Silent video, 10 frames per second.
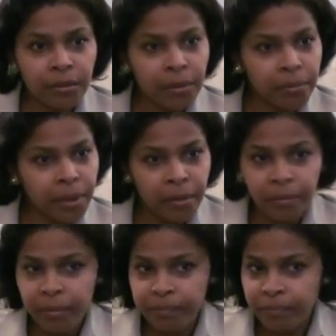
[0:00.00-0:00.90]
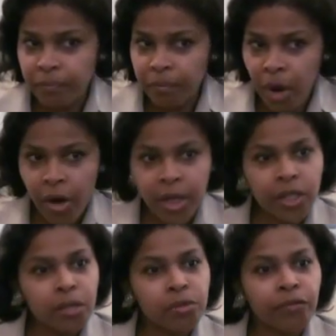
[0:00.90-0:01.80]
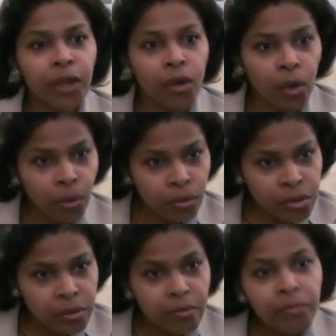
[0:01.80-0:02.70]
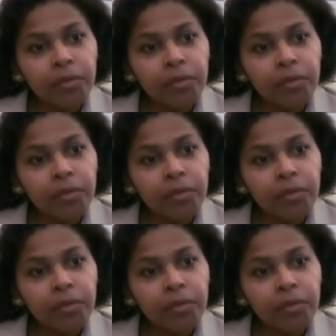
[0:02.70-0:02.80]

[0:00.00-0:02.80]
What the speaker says: mark in terms of their goals,